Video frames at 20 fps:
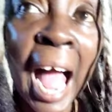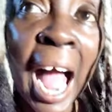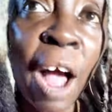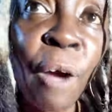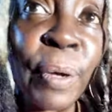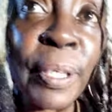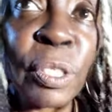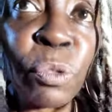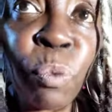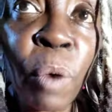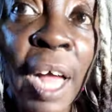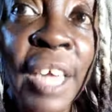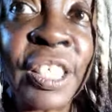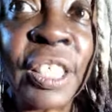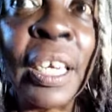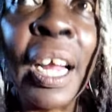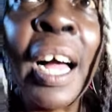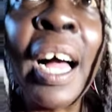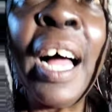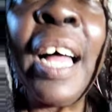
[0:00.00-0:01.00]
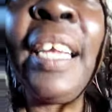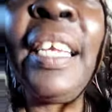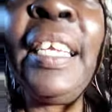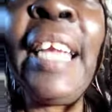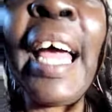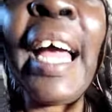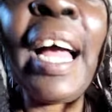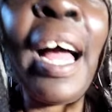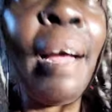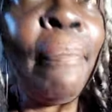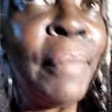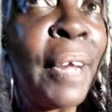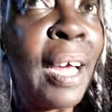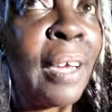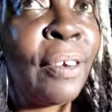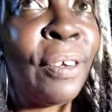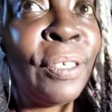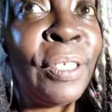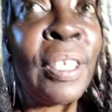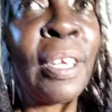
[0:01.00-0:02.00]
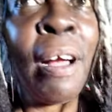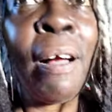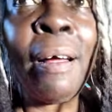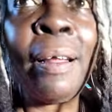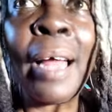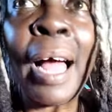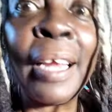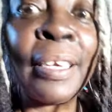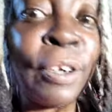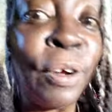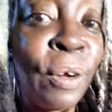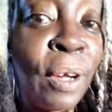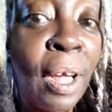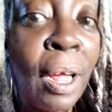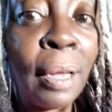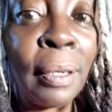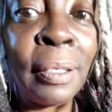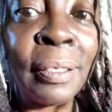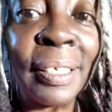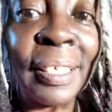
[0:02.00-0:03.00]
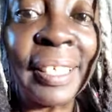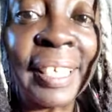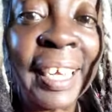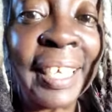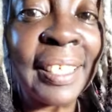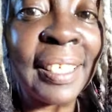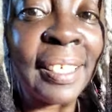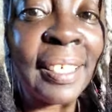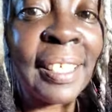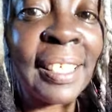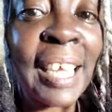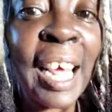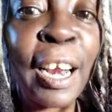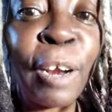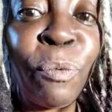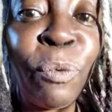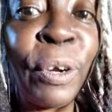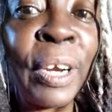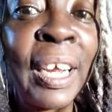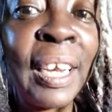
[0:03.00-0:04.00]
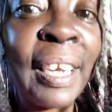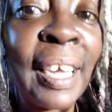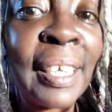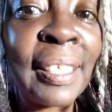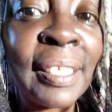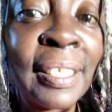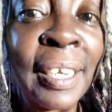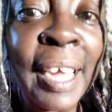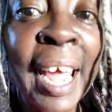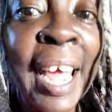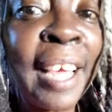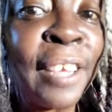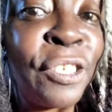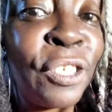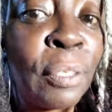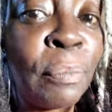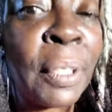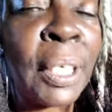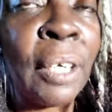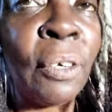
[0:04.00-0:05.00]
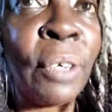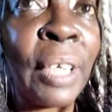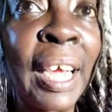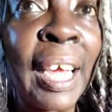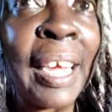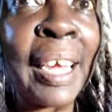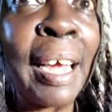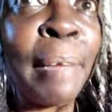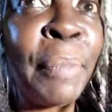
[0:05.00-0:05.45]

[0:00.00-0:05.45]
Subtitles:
How is watching? I don't call on Alexa because I don't want Alexa to answer me, okay?